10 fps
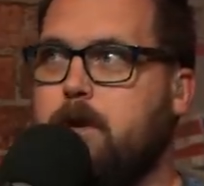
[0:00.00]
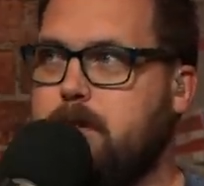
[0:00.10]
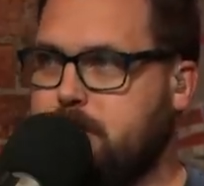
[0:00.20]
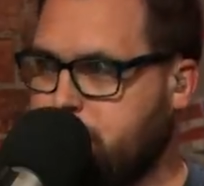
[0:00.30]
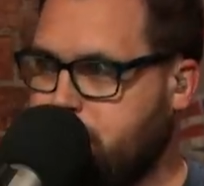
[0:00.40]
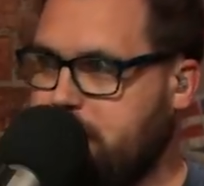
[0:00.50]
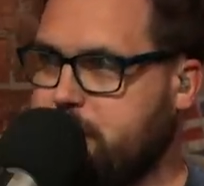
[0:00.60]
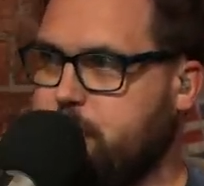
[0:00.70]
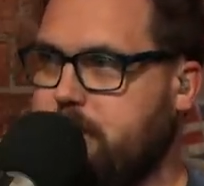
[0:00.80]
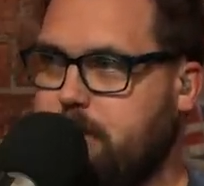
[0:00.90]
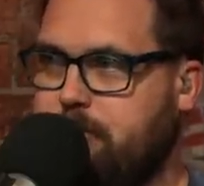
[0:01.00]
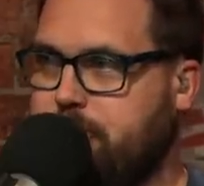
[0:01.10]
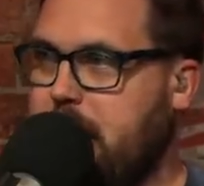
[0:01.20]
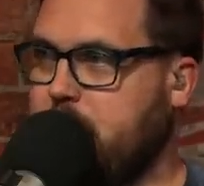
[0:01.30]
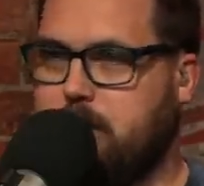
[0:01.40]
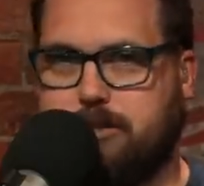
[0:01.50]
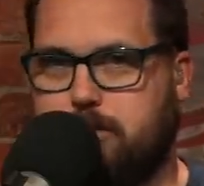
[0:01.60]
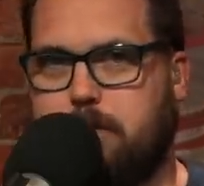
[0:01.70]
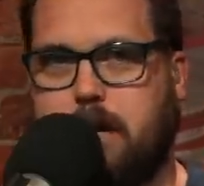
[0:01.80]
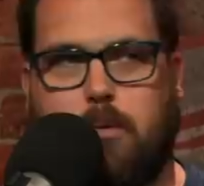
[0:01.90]
Look at the splits with Flacco, because
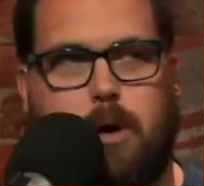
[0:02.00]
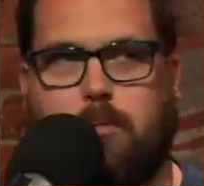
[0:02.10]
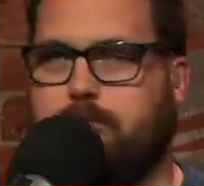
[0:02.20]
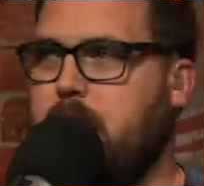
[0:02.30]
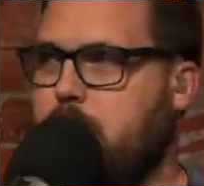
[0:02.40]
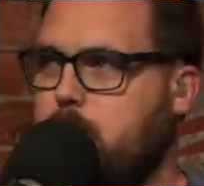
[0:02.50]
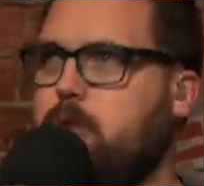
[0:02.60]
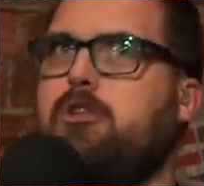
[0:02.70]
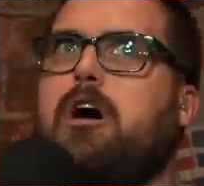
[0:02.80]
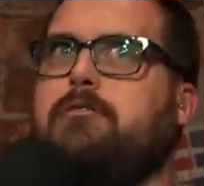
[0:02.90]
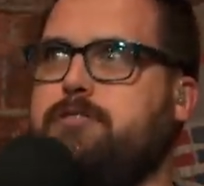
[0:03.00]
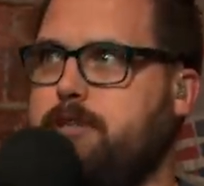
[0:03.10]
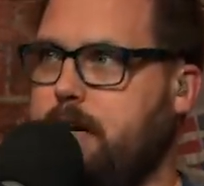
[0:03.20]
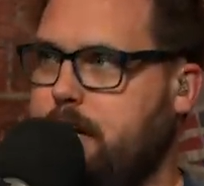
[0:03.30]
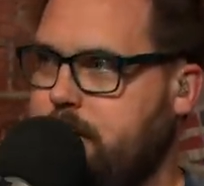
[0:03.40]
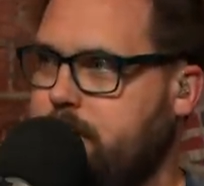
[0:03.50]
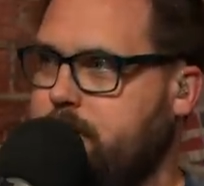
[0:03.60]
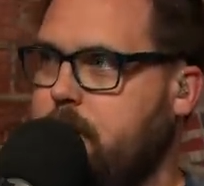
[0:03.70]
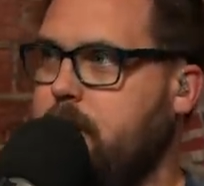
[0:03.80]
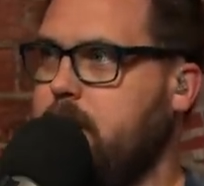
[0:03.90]
you might go, well, Flacco loves tight
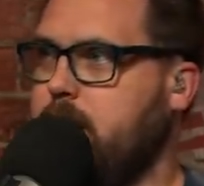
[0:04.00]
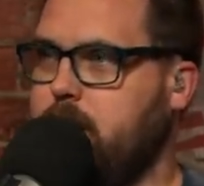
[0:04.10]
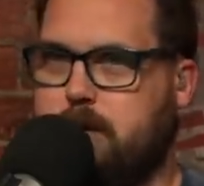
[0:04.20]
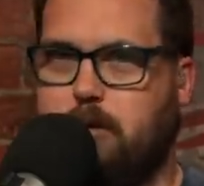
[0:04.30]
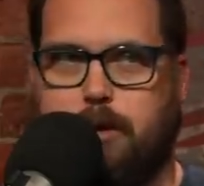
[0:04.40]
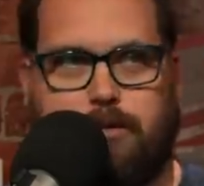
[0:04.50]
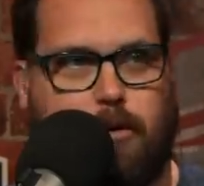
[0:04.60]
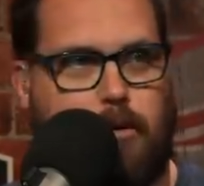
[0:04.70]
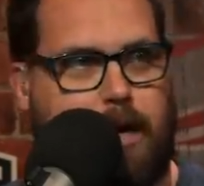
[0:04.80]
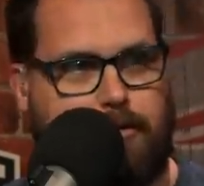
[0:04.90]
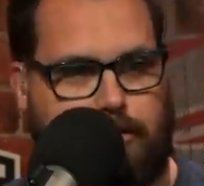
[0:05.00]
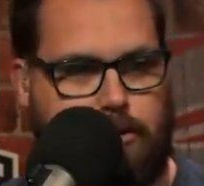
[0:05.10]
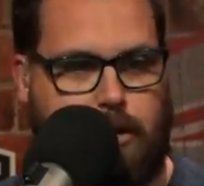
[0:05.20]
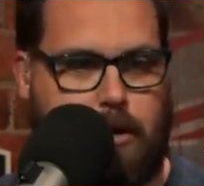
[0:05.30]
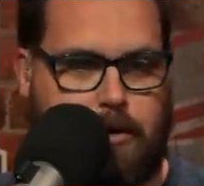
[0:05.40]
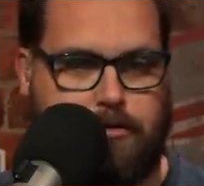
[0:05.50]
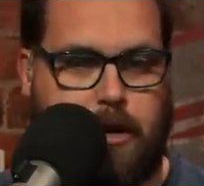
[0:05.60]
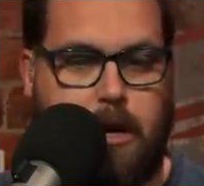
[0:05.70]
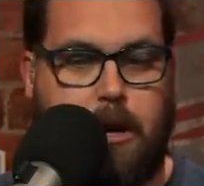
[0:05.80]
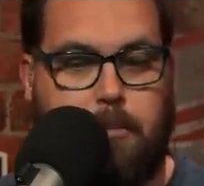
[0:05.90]
ends. He can only throw like two yards.
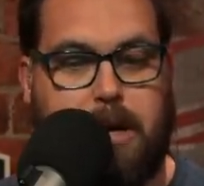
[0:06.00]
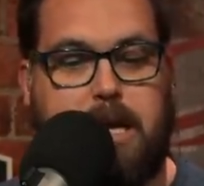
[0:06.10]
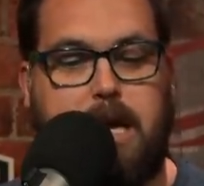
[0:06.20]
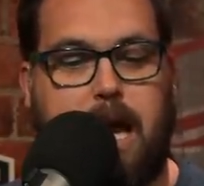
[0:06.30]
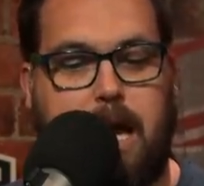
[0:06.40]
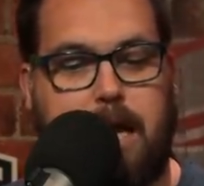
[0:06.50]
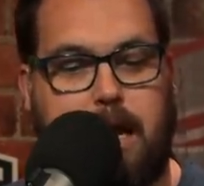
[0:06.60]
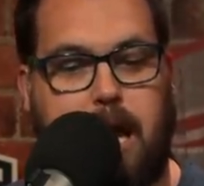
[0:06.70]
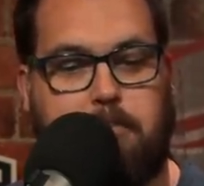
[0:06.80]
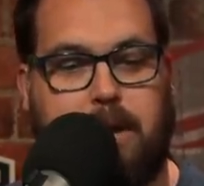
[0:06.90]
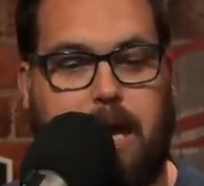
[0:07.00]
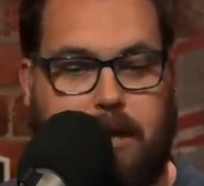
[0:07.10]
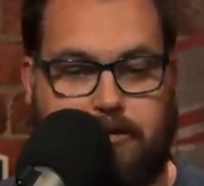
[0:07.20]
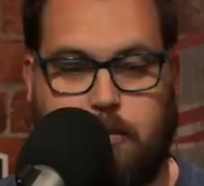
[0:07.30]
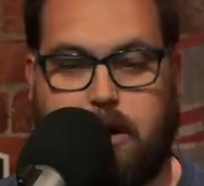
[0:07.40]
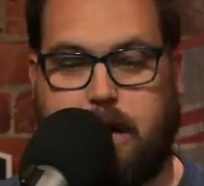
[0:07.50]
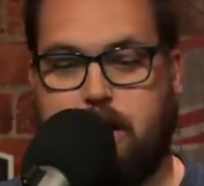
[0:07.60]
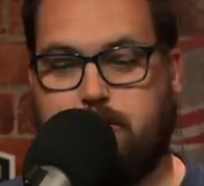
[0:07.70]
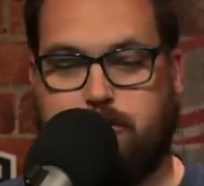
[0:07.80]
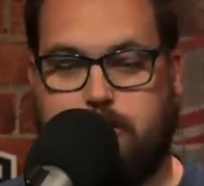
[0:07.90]
But he had a pace, Mark
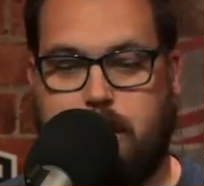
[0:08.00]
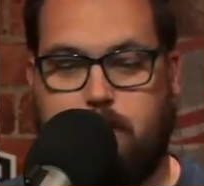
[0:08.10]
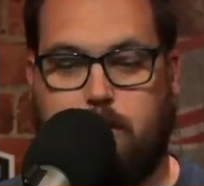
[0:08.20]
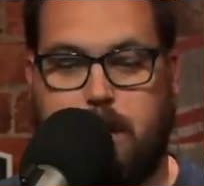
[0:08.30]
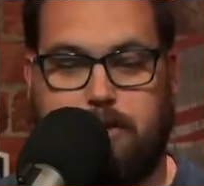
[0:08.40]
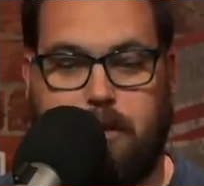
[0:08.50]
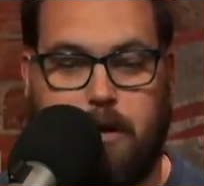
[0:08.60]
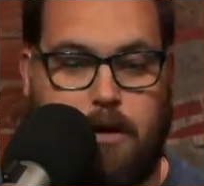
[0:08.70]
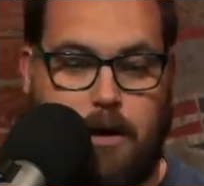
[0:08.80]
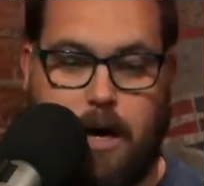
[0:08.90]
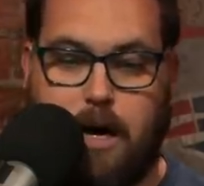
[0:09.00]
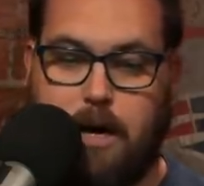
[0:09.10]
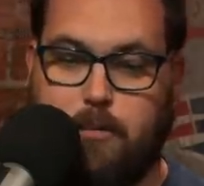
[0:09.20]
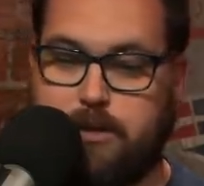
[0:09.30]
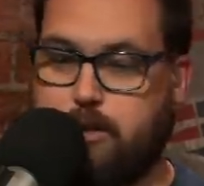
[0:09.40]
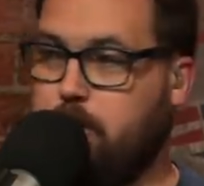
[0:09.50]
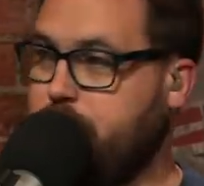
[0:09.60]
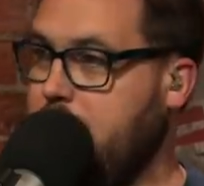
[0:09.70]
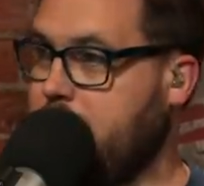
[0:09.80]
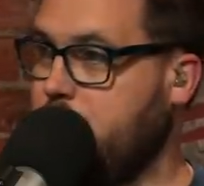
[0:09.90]
Andrews did, with, uh, with Joe
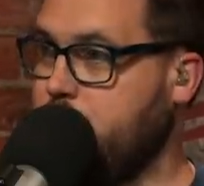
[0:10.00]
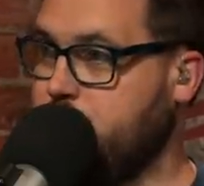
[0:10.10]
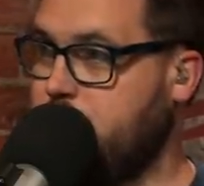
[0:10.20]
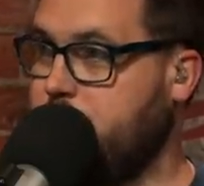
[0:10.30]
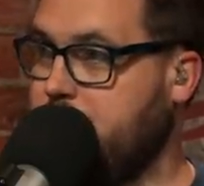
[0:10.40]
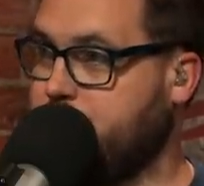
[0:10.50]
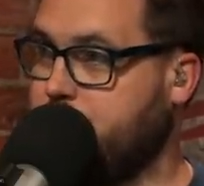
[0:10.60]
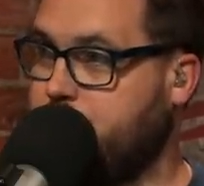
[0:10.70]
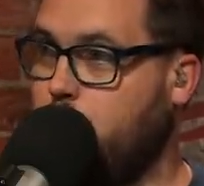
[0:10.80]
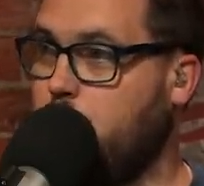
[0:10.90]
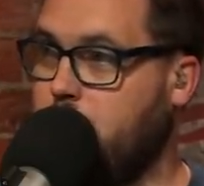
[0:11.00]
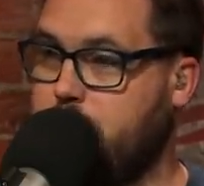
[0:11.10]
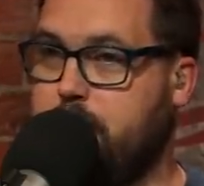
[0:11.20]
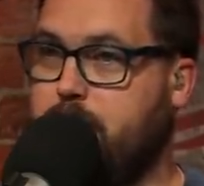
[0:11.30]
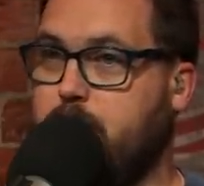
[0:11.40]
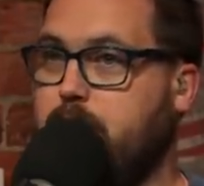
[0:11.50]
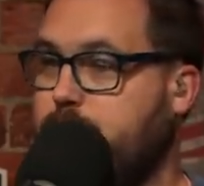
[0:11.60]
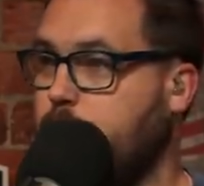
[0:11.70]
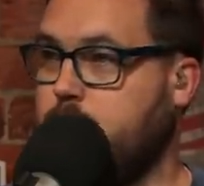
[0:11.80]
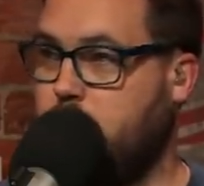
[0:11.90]
Flacco. He was on pace for four hundred
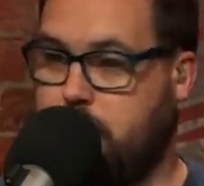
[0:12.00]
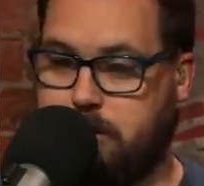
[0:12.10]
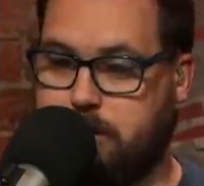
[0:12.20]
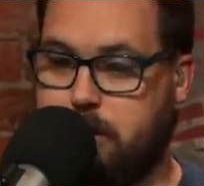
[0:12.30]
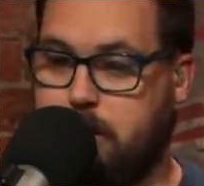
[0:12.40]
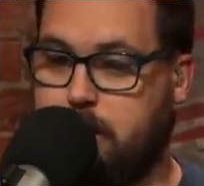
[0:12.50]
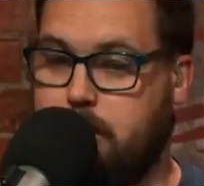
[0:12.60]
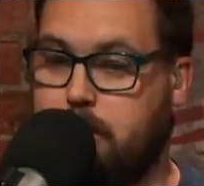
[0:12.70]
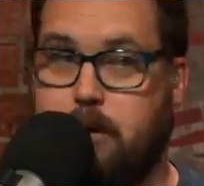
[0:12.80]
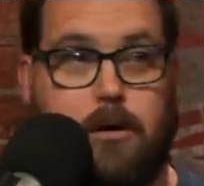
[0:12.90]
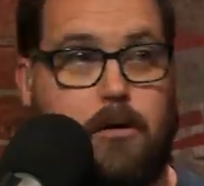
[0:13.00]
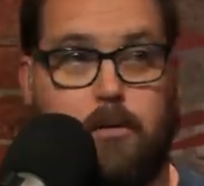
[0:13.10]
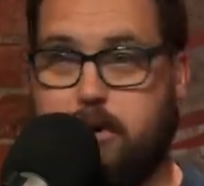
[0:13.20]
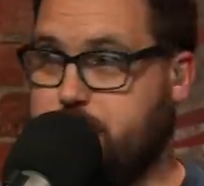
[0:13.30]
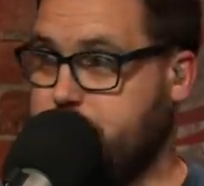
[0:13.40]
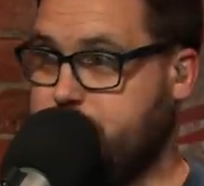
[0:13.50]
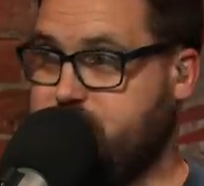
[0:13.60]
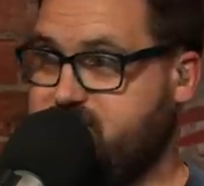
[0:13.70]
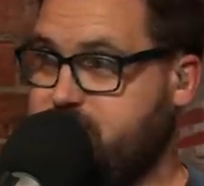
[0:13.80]
thirty-four yards. which is